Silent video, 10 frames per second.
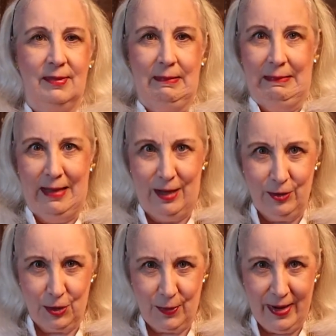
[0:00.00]

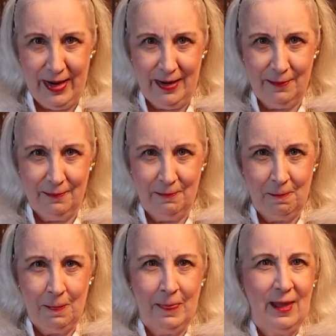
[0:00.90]
lingerie.
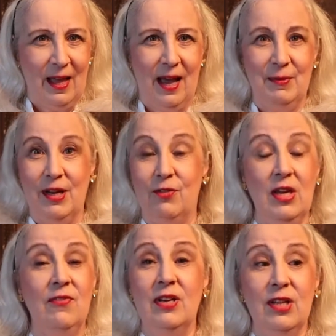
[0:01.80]
I mean, if
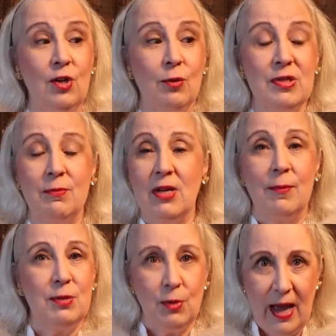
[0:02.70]
even,
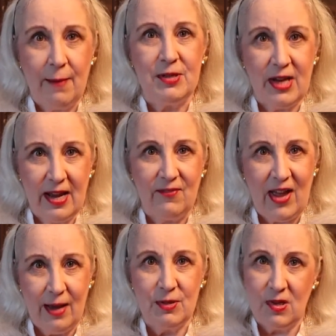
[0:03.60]
sometimes if you happen to have
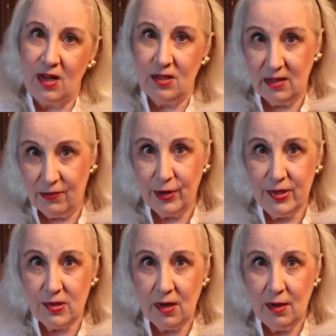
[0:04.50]
Amazon
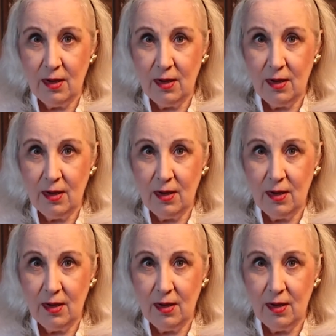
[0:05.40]
deliveries,